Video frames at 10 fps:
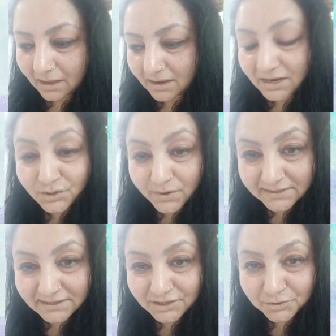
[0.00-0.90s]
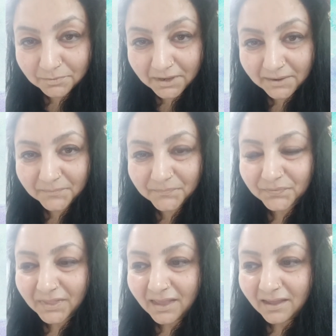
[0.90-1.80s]
interesting to me.
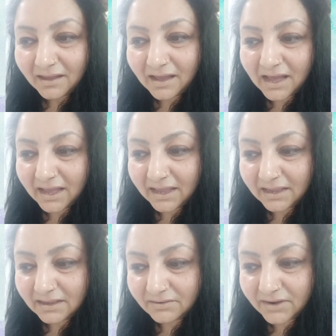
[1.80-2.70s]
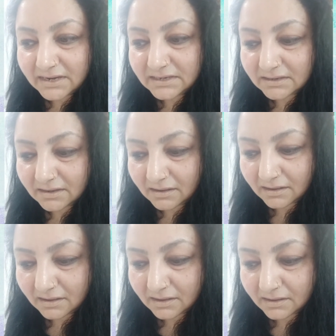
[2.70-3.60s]
I read
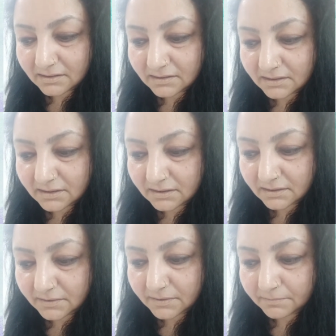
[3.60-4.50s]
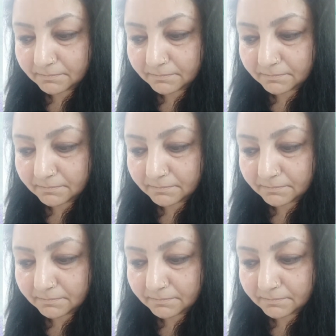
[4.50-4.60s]
The